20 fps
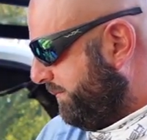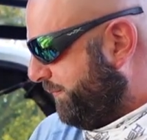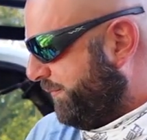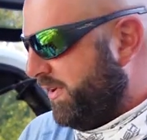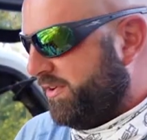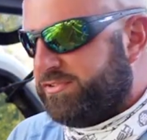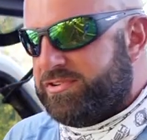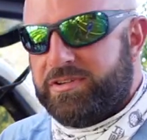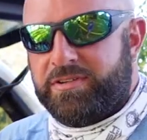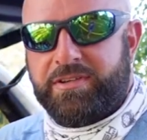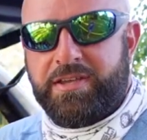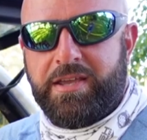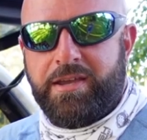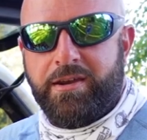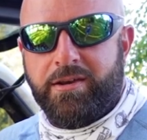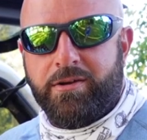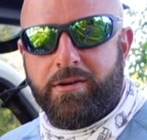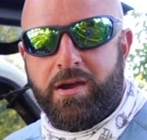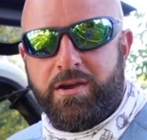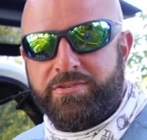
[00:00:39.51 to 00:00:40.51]
fishing
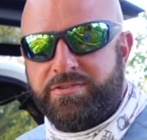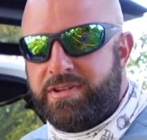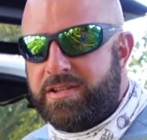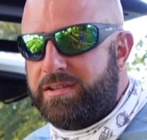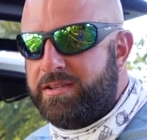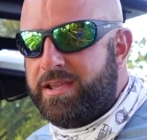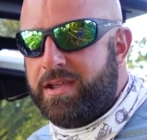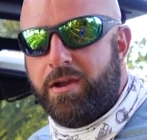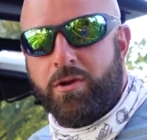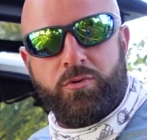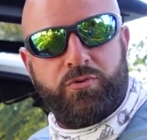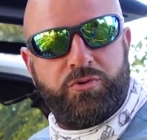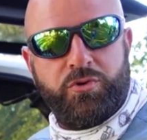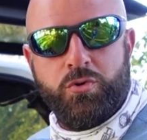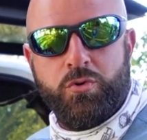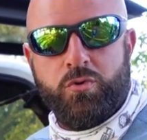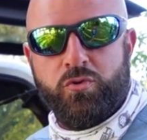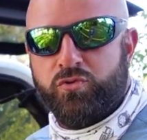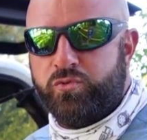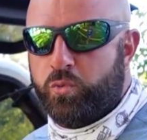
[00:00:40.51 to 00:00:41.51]
gear, hunting gear,
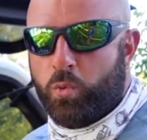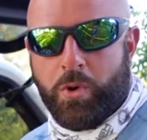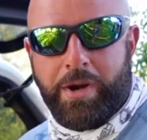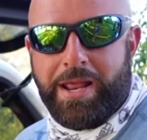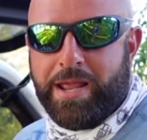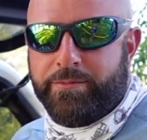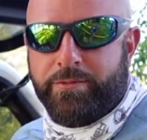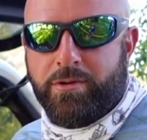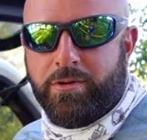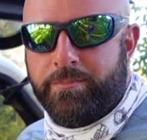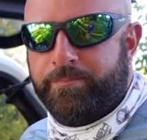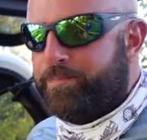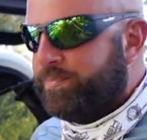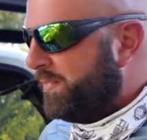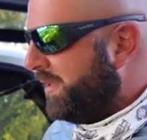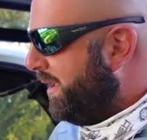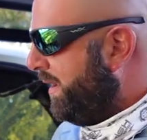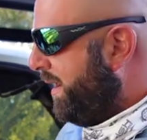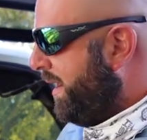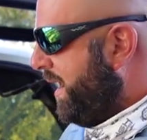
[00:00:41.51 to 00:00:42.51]
tools, whatever.
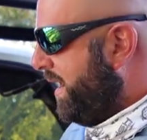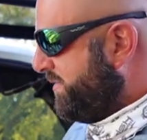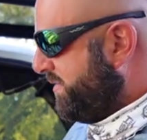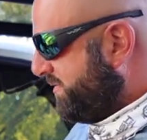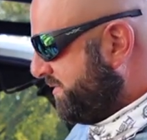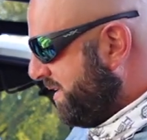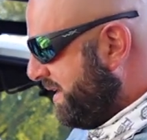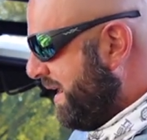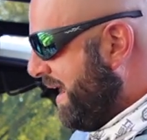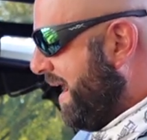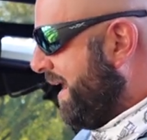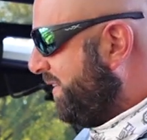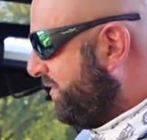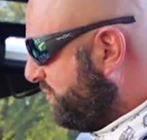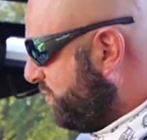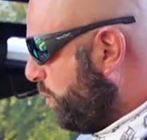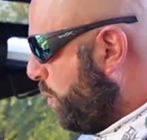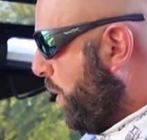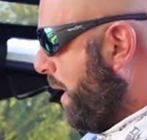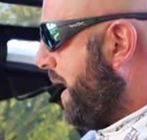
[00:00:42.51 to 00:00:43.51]
It's just a
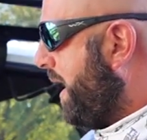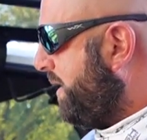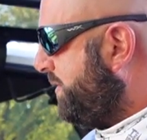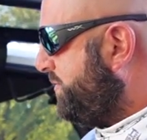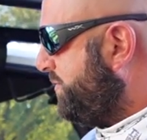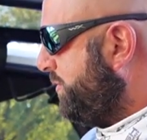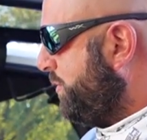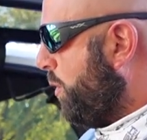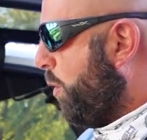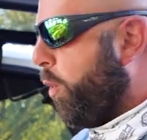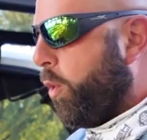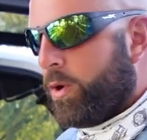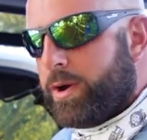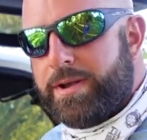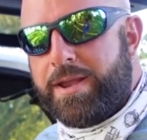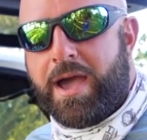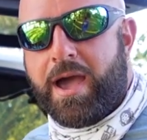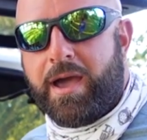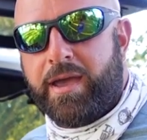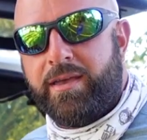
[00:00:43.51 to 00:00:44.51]
nice way to
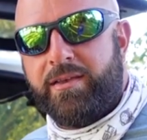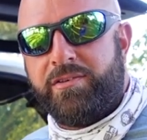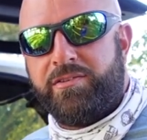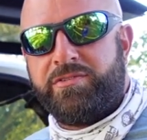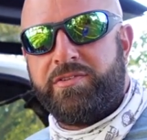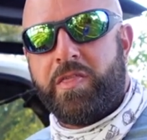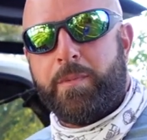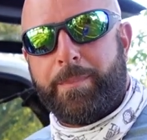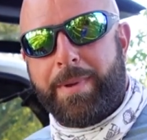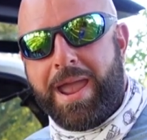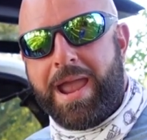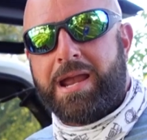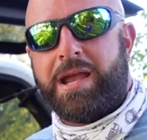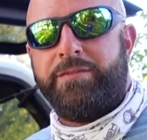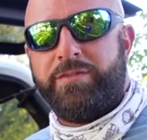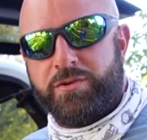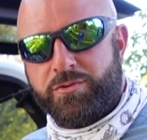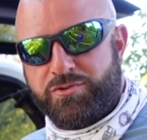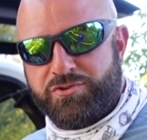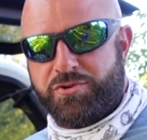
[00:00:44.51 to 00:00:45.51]
organize the back of your